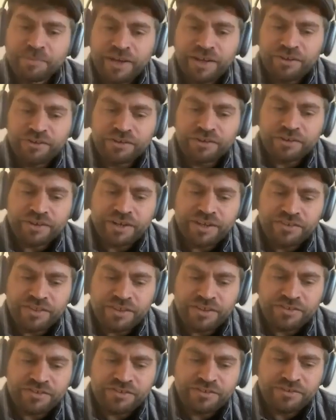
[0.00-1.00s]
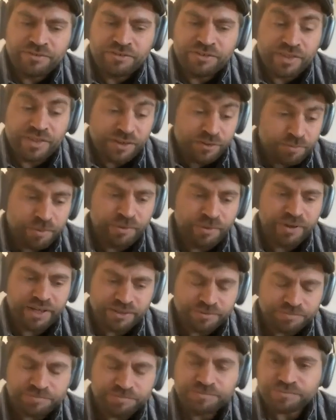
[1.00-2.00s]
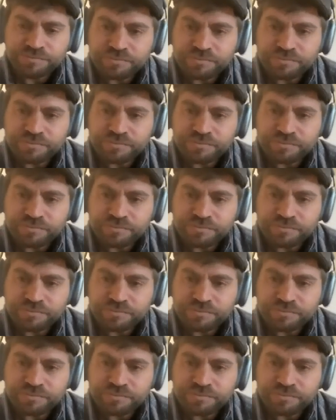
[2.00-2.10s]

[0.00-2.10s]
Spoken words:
is my whole career to this point